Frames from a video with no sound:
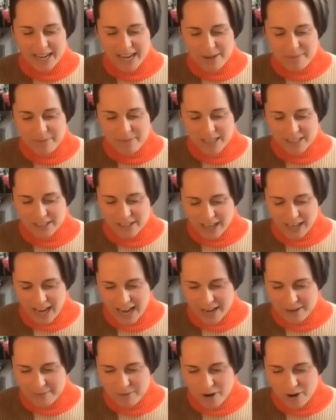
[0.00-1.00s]
bite. I mean, look,
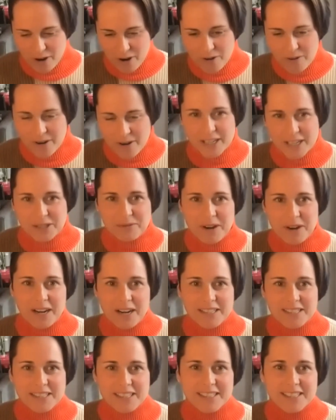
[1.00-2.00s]
I'm always
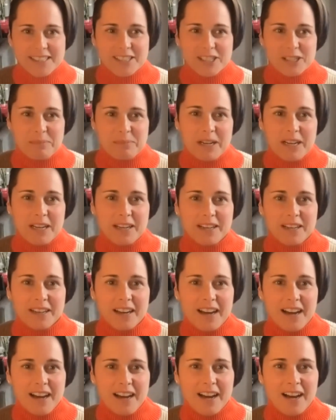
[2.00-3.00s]
reticent to speak
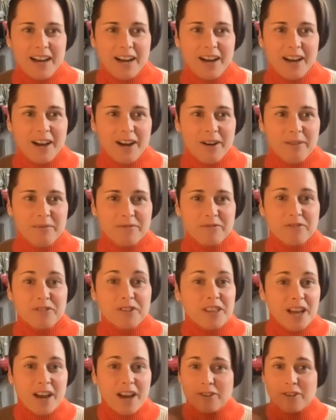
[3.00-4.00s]
for
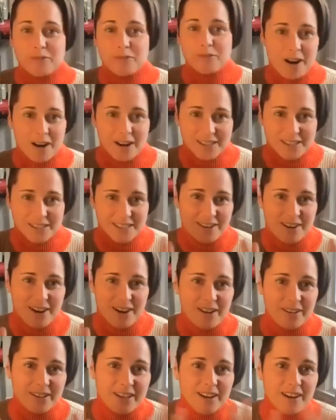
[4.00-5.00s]
the other products that are
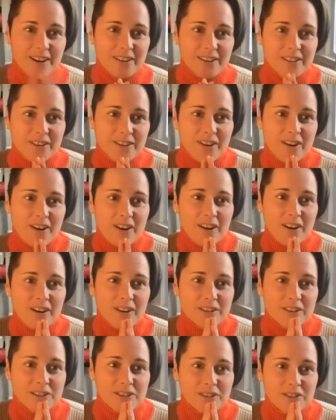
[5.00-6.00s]
out there. There
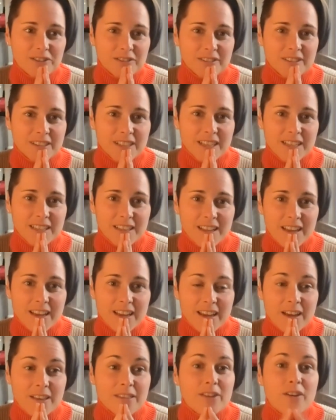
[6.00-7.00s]
are certainly
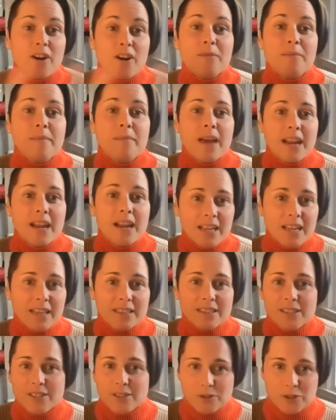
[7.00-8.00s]
there are many
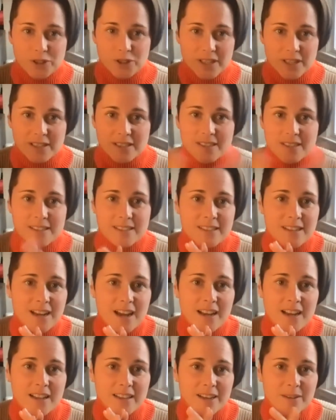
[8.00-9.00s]
solutions. This is a
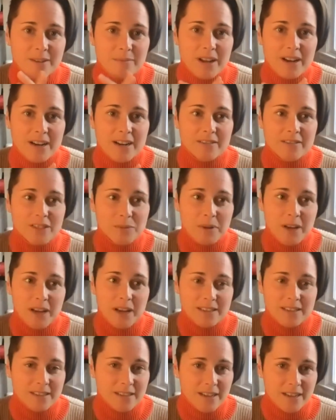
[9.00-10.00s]
highly competitive
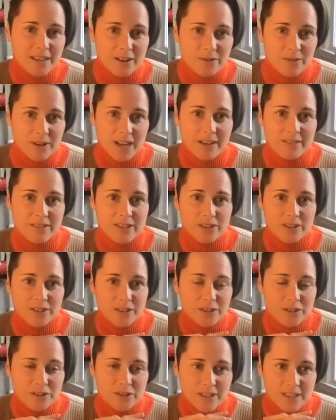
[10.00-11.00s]
space, and I know we have to
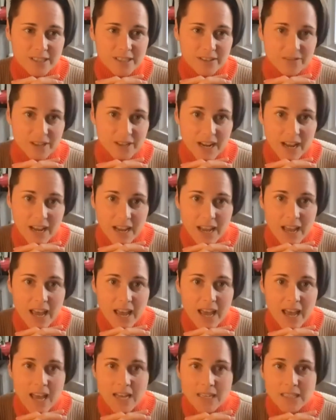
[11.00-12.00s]
earn your trust every day.
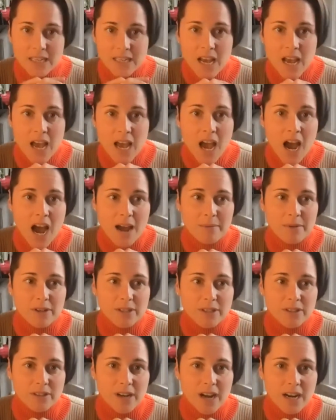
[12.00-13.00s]
And I'm
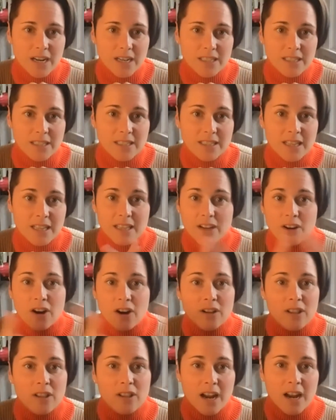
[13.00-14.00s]
also cognizant that there
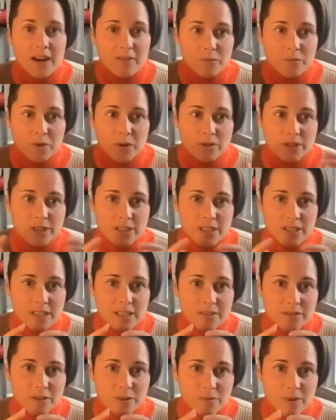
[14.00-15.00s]
are a lot of approaches to
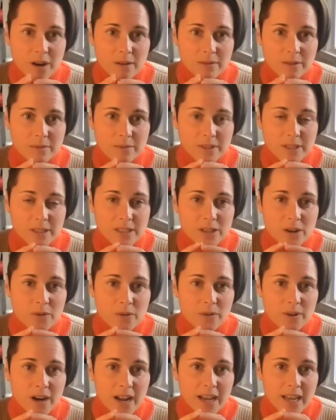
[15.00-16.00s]
different problems. And so
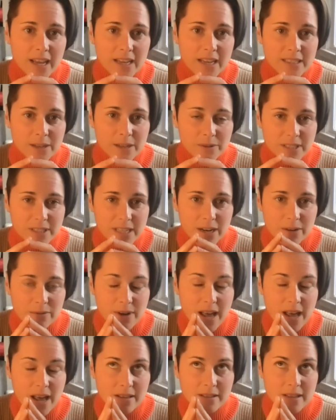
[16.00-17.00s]
what I guess I would say,
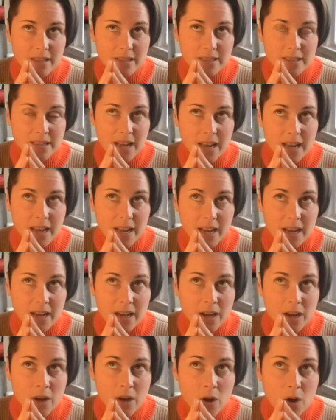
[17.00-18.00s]
rather than saying
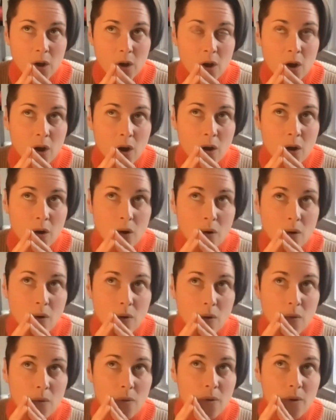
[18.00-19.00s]

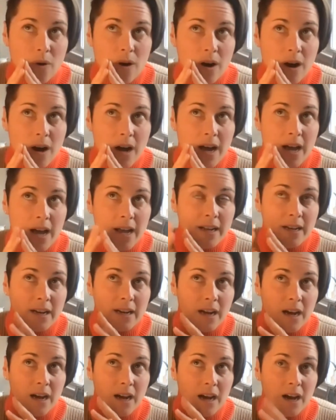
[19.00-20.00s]
what
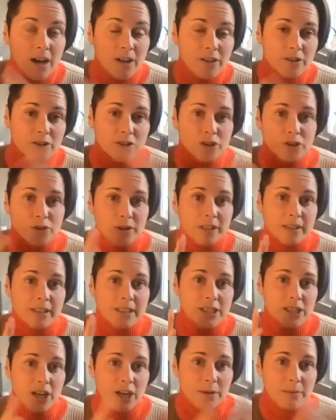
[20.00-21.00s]
others are doing,
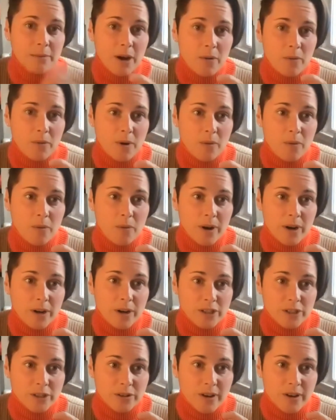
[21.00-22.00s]
let's talk about what
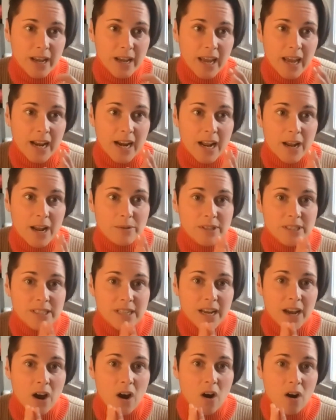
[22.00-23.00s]
we're doing. And I would
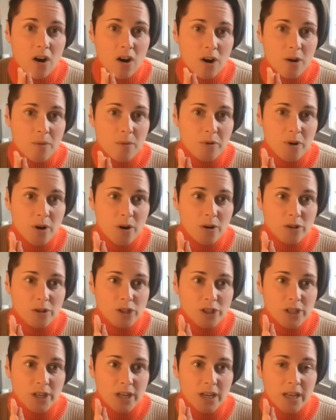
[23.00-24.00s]
say our
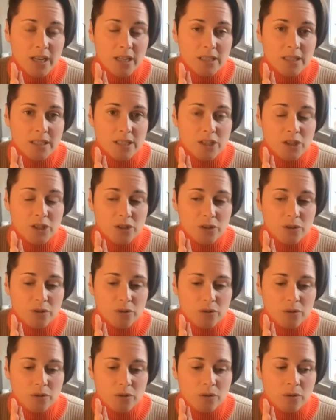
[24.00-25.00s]
approach is
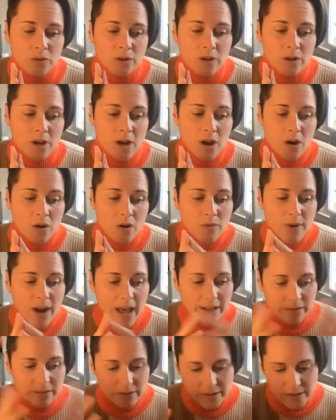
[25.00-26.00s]
to,
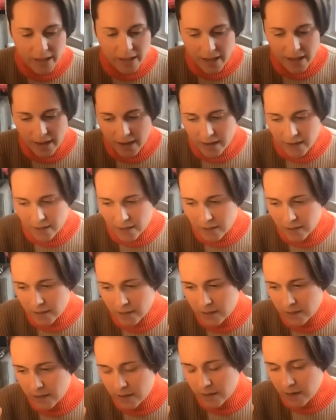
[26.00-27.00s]
rather than
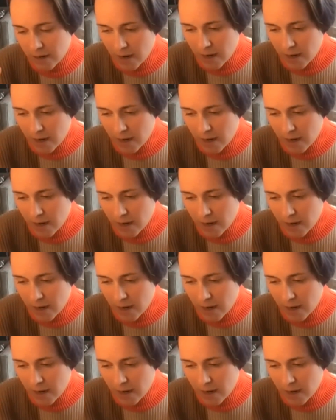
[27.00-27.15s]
